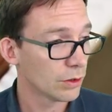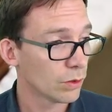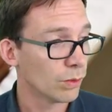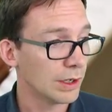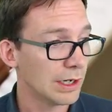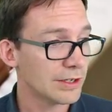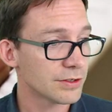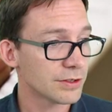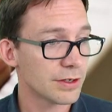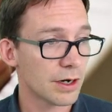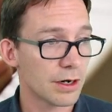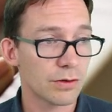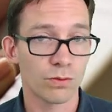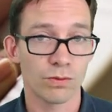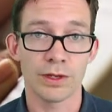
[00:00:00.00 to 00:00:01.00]
let's
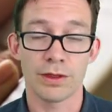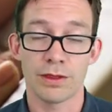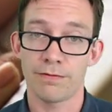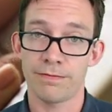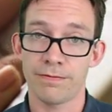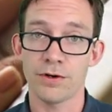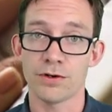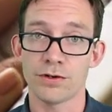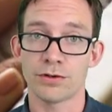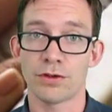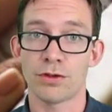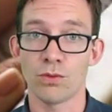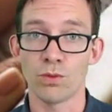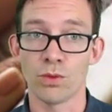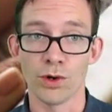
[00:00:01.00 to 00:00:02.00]
start with first the
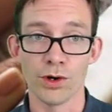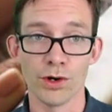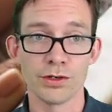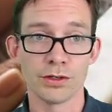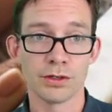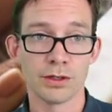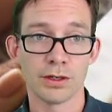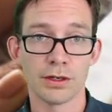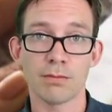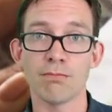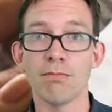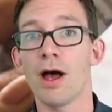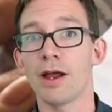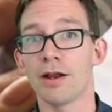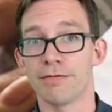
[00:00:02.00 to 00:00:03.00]
word
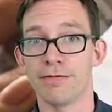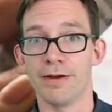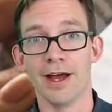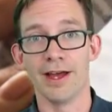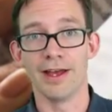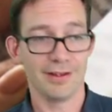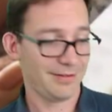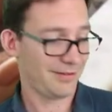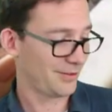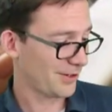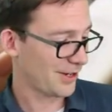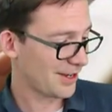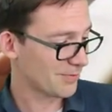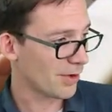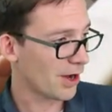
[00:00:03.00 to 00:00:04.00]
modify, okay?
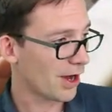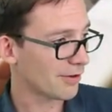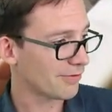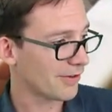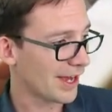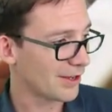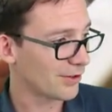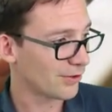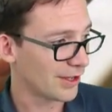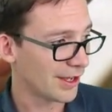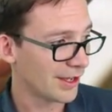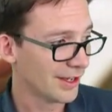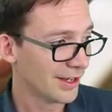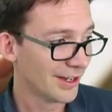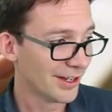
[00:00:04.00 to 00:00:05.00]
Modify is the
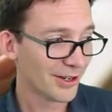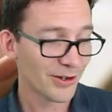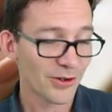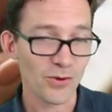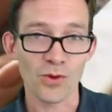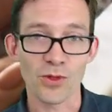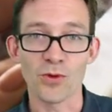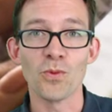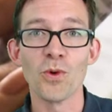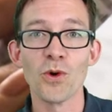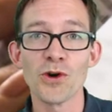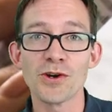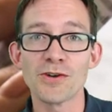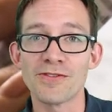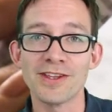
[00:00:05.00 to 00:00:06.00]
word
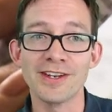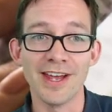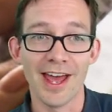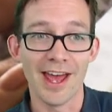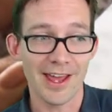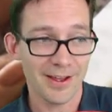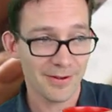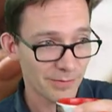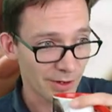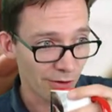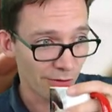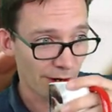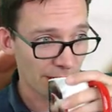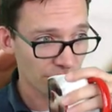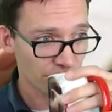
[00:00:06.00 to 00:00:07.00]
of the day, all
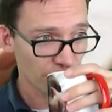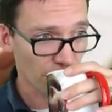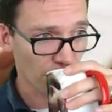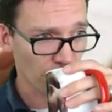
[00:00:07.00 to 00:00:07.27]
right? So